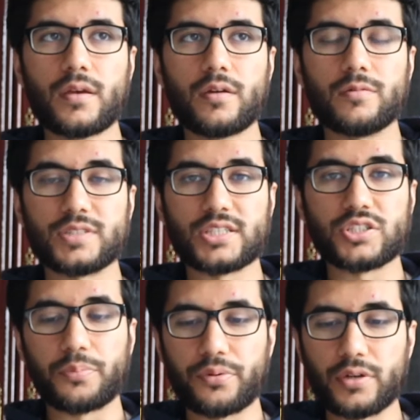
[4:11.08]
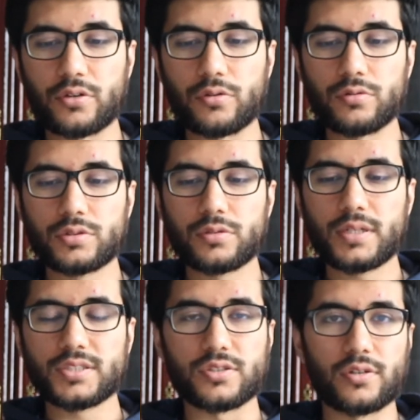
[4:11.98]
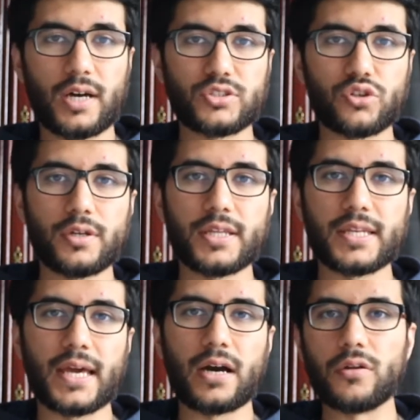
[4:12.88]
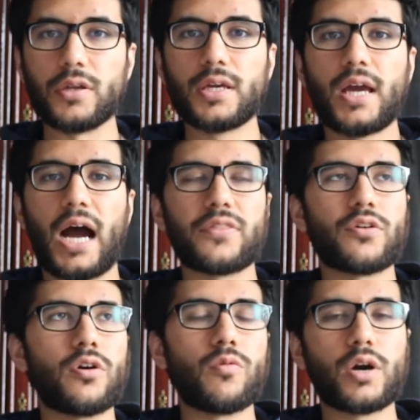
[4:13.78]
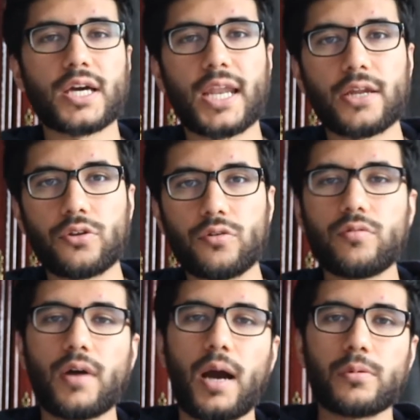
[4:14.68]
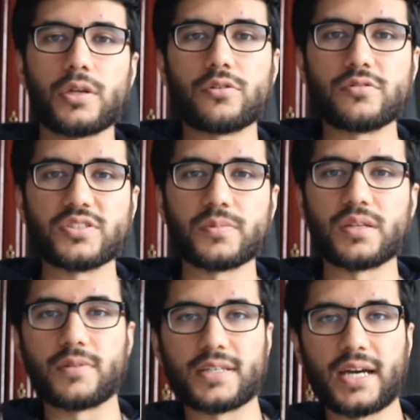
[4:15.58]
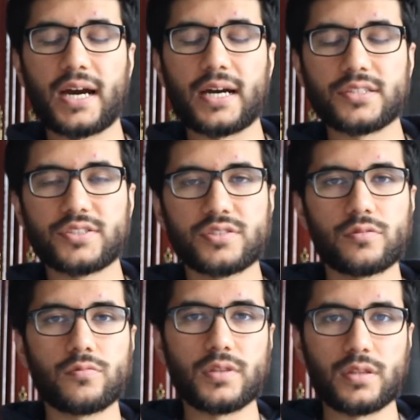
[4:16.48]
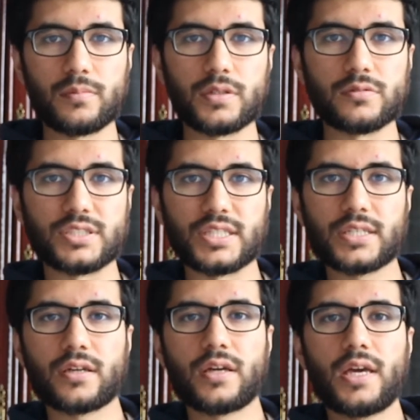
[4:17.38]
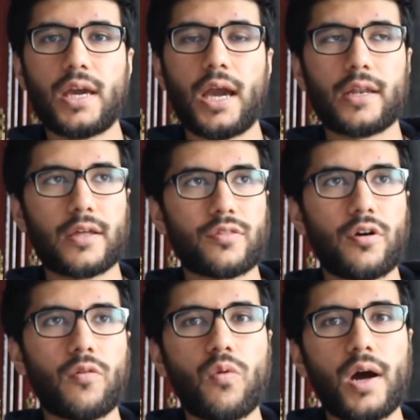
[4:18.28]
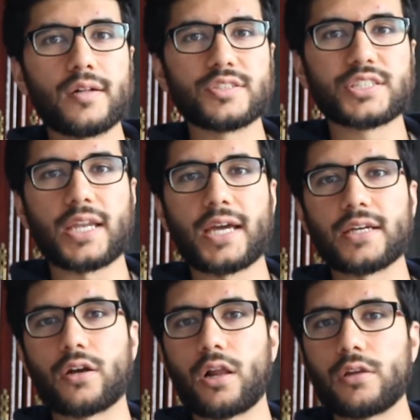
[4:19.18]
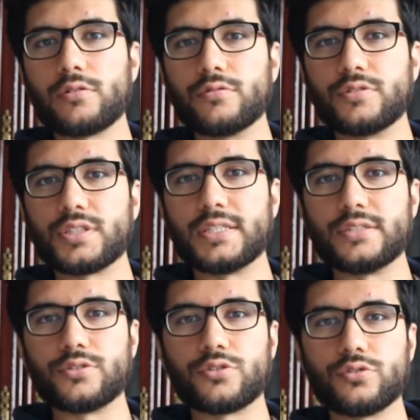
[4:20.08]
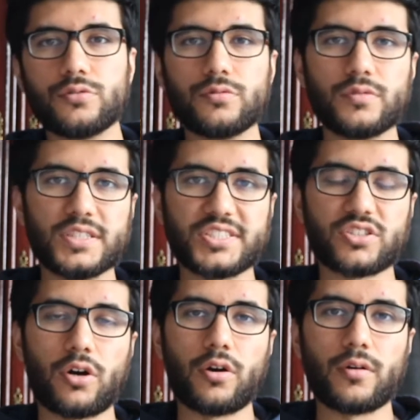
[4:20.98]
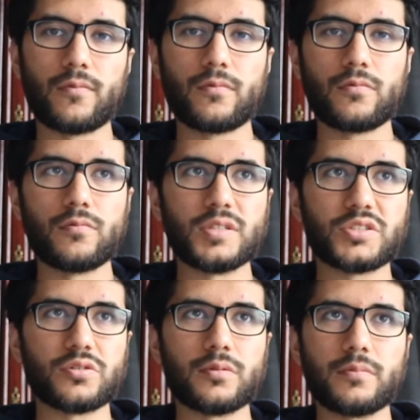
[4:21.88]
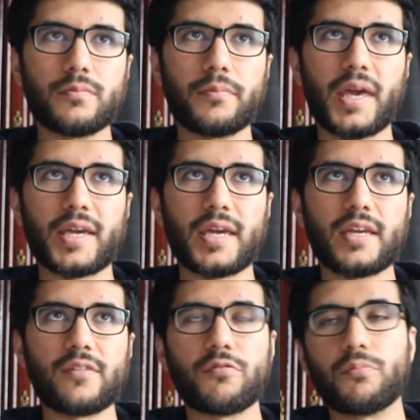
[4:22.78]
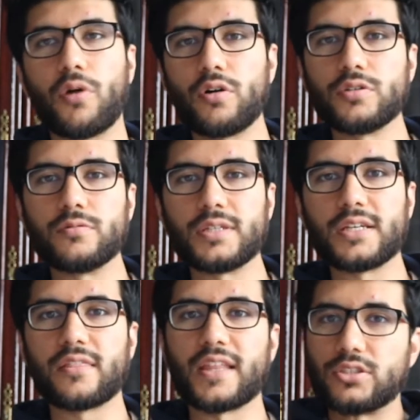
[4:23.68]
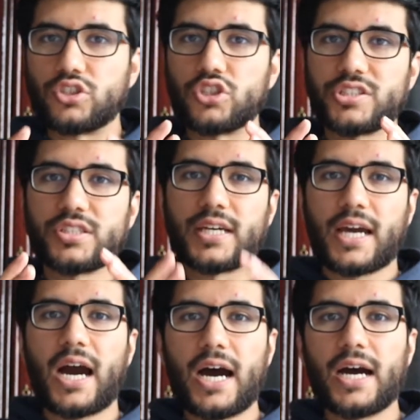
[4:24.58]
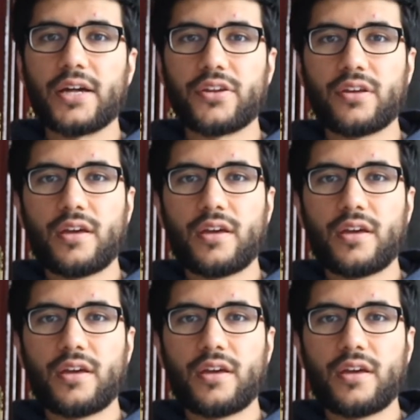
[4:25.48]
was actually pretty cool to it. So I jotted it down. I thought, what can I do? I'm going to do something with cards, with the music. And I thought, what else can I include into the song which will make it even more unique than just the card